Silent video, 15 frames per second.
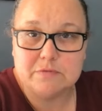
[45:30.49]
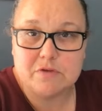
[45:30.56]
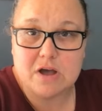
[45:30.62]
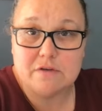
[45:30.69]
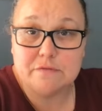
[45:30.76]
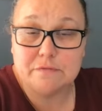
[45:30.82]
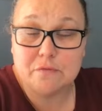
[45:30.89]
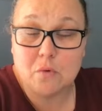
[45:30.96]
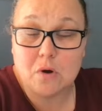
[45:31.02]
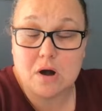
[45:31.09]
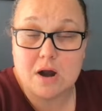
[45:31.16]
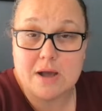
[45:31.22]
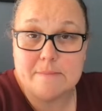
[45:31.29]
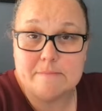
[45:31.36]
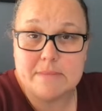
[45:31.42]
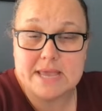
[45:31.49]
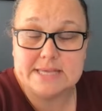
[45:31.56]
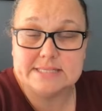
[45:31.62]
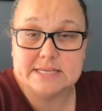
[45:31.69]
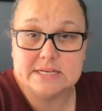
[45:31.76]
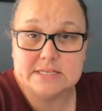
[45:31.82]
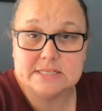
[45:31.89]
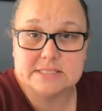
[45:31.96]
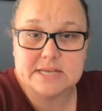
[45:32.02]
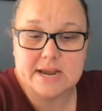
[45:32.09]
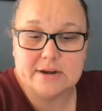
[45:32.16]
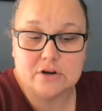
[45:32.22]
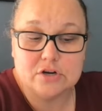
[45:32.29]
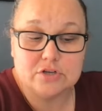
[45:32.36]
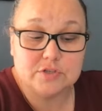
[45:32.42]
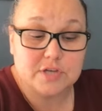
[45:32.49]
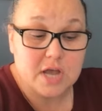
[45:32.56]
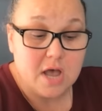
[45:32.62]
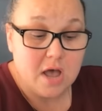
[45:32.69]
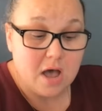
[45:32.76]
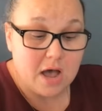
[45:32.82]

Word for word: We've got four amazing designers.